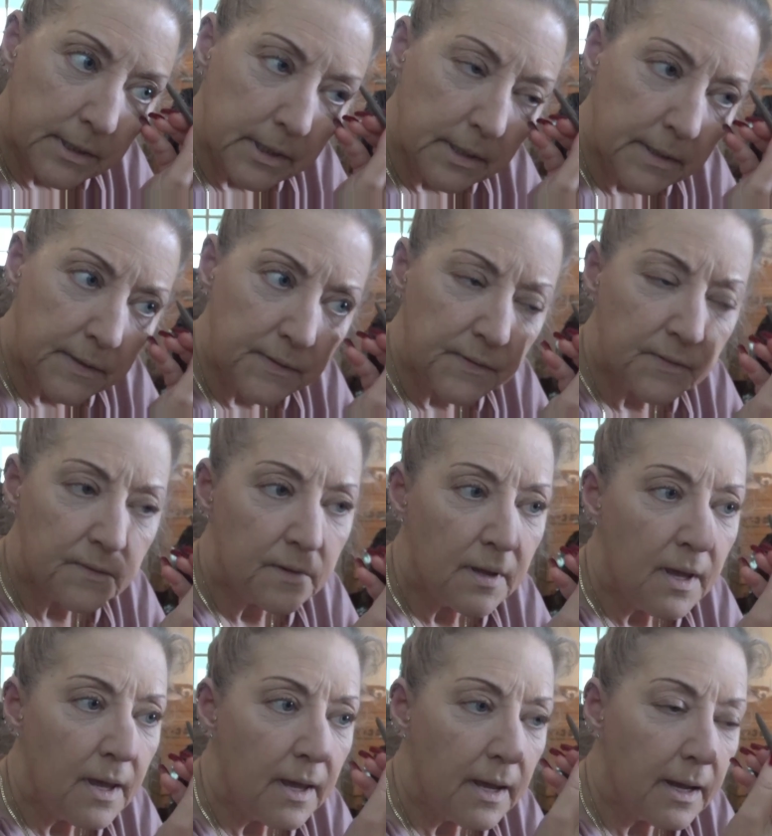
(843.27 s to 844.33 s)
this,
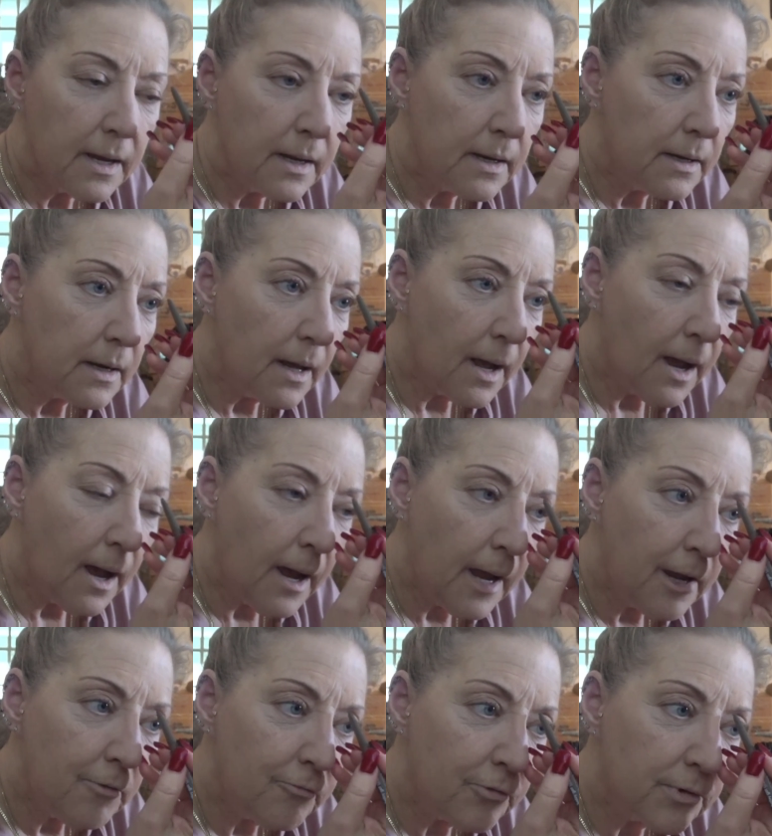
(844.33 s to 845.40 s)
and
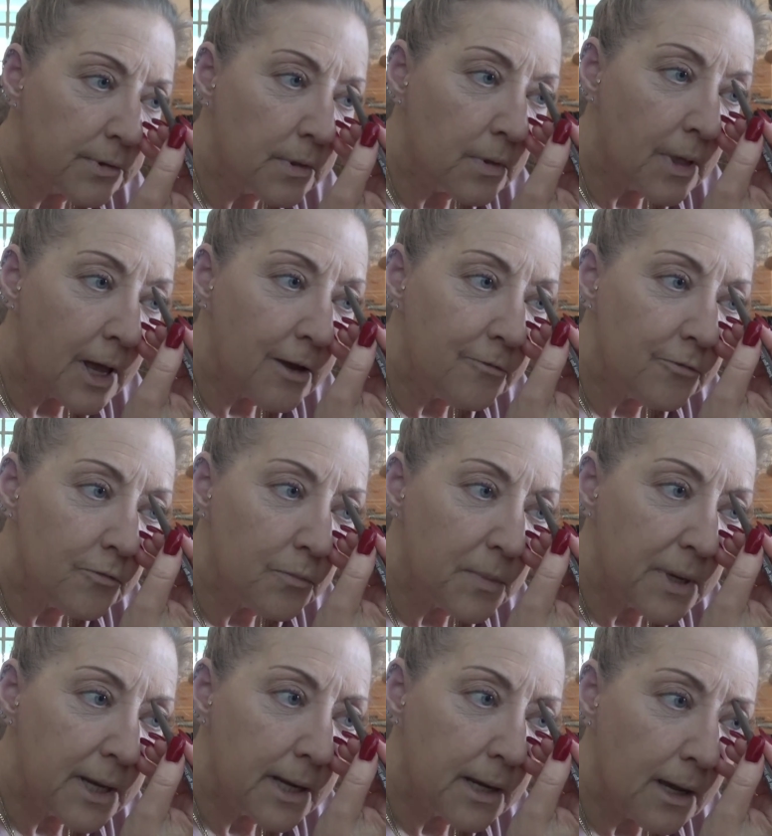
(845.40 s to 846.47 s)
for the life of
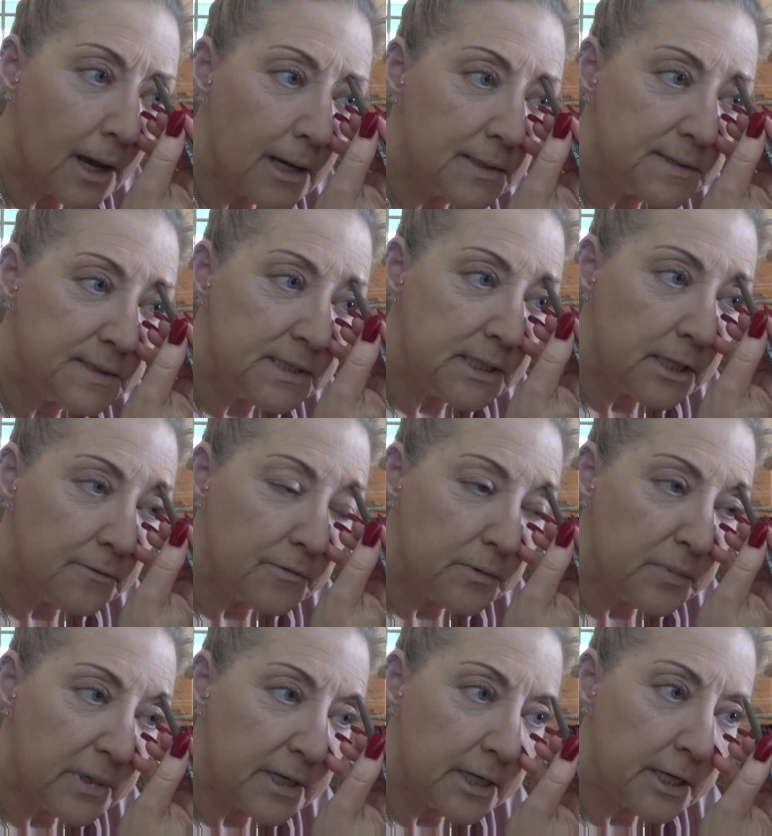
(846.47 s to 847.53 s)
me, I see
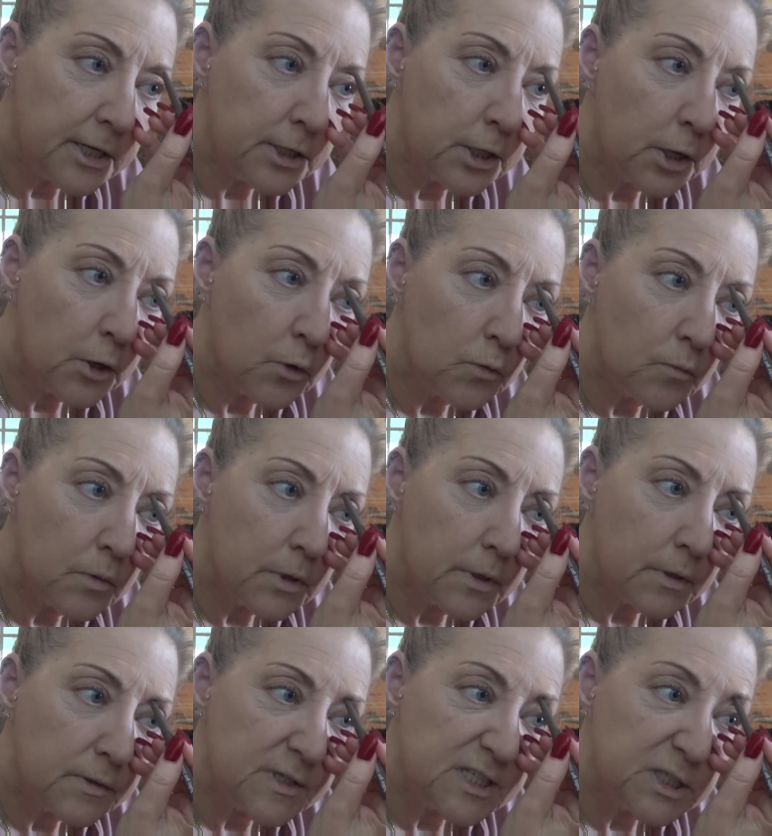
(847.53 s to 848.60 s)

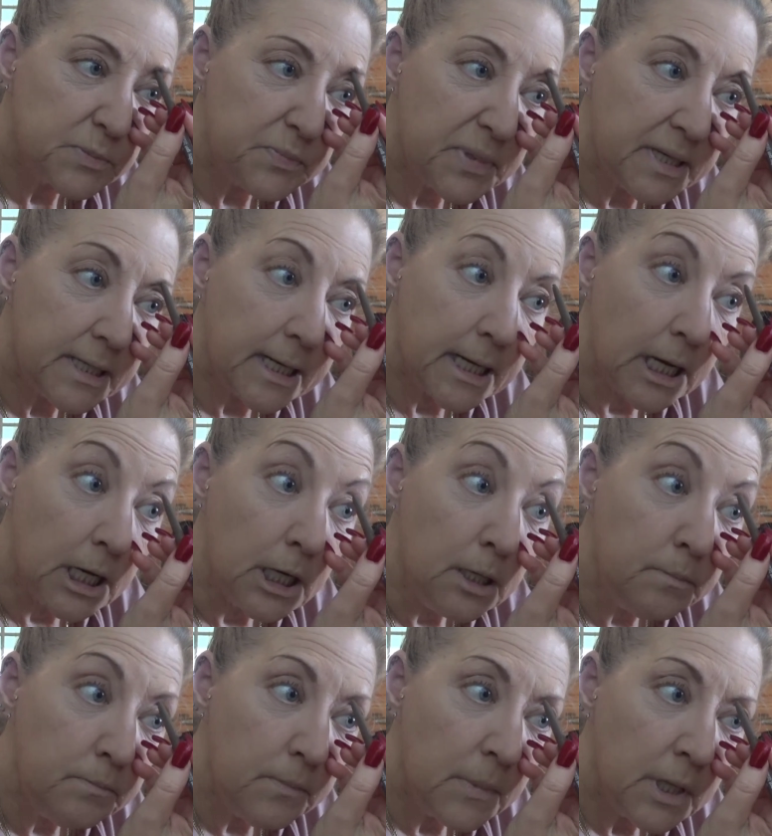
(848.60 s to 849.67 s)
everybody, speeding
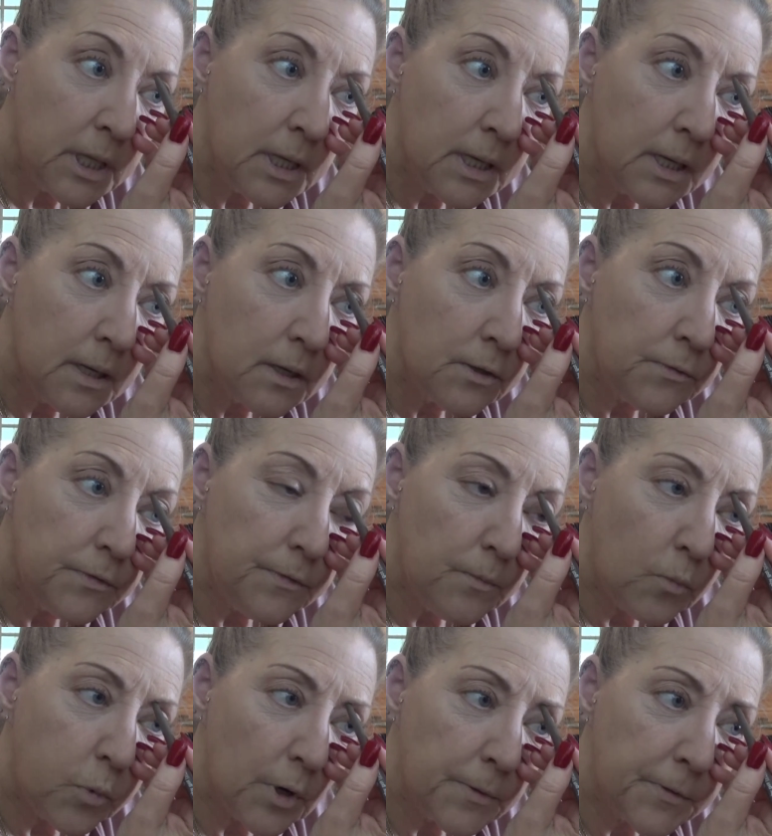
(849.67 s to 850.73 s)
up
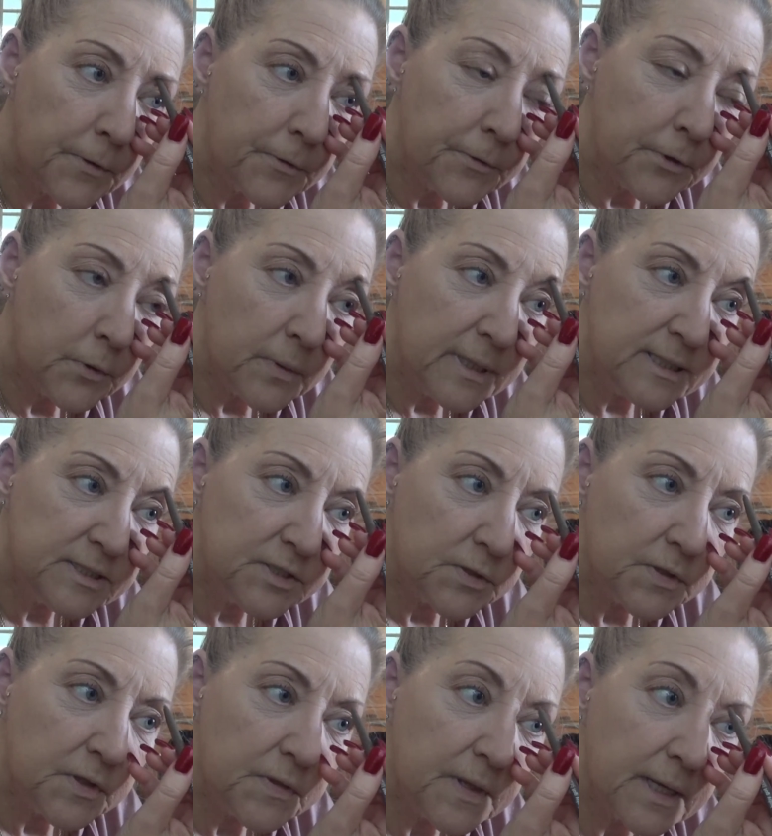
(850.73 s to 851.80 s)
what they're doing so
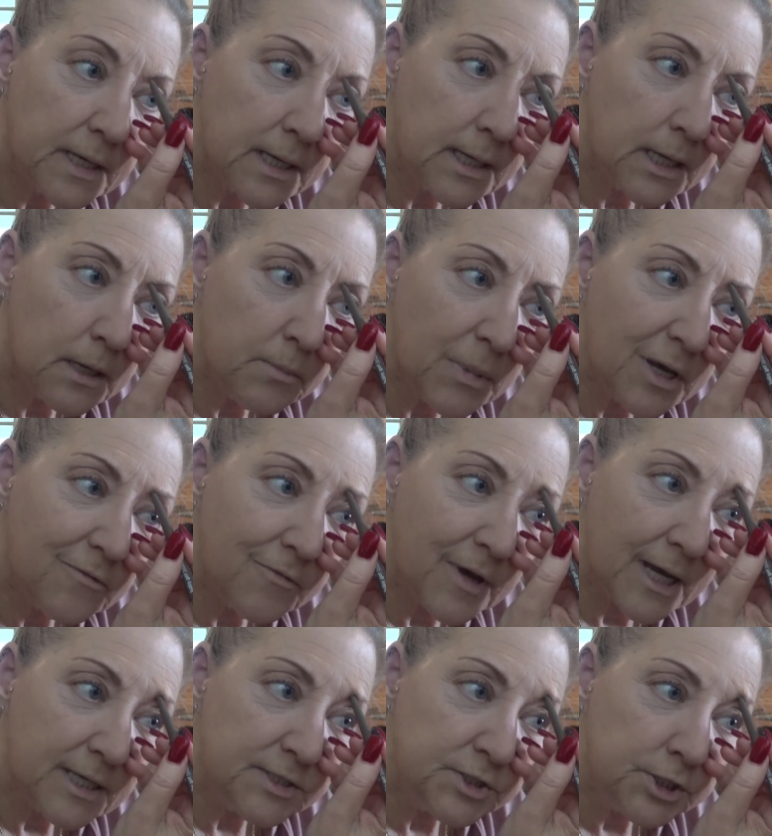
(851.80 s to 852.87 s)
that they can get by
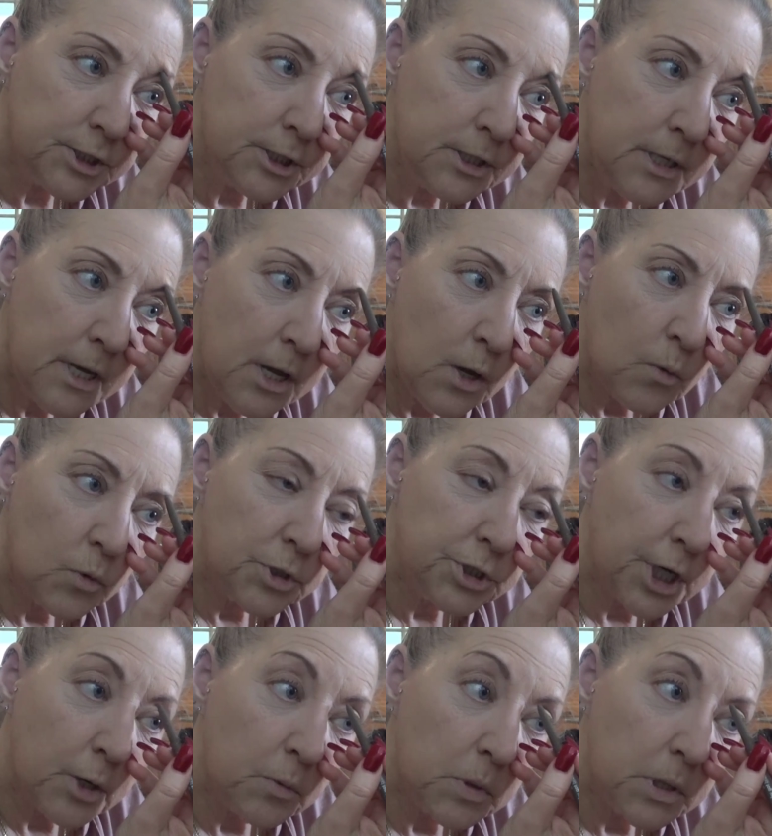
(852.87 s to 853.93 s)
faster, which
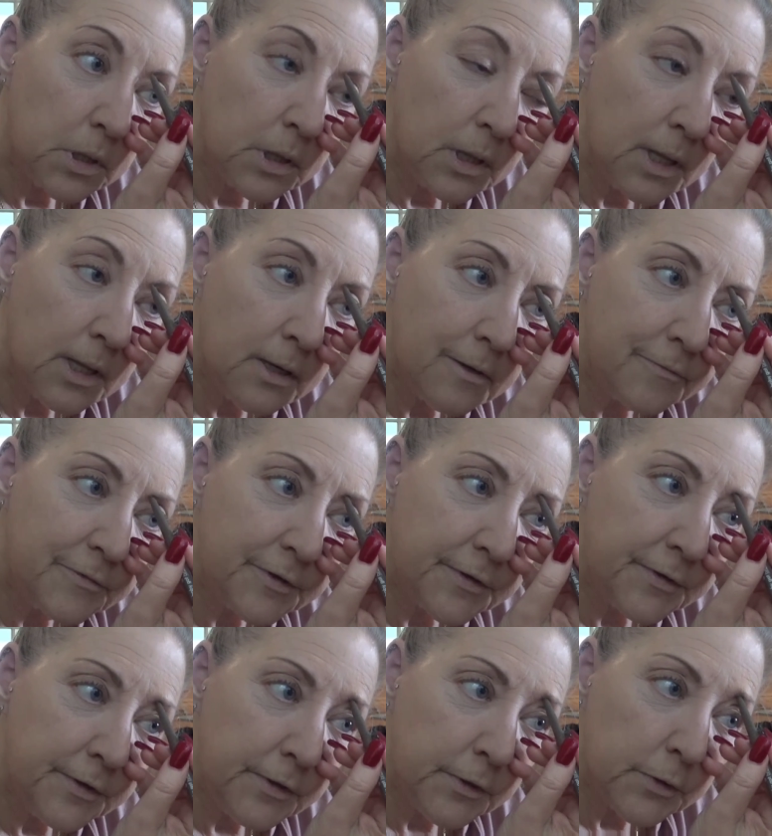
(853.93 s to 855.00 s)
I would love to
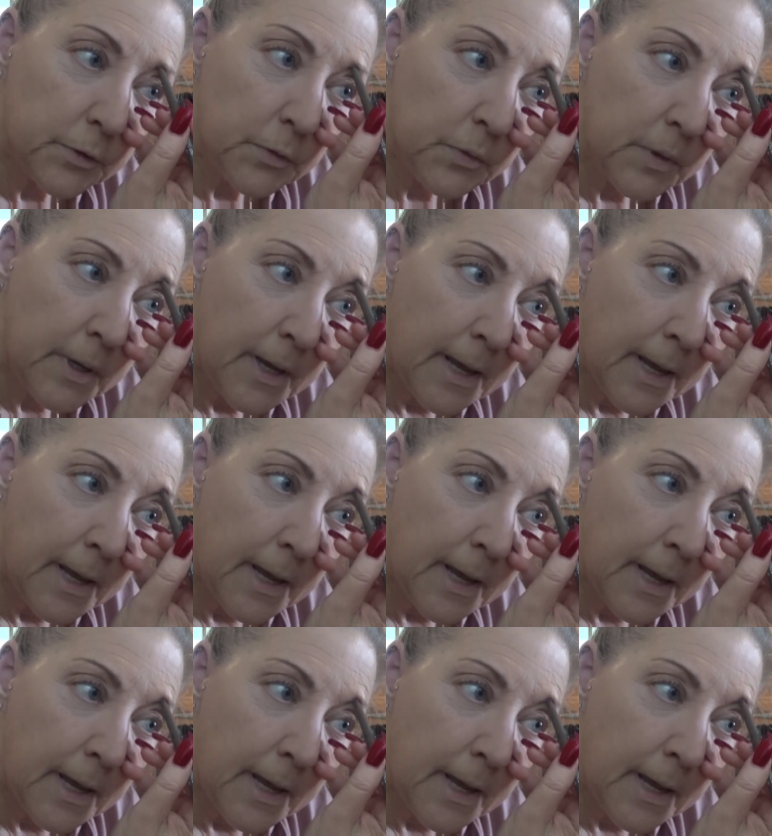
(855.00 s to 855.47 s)
do.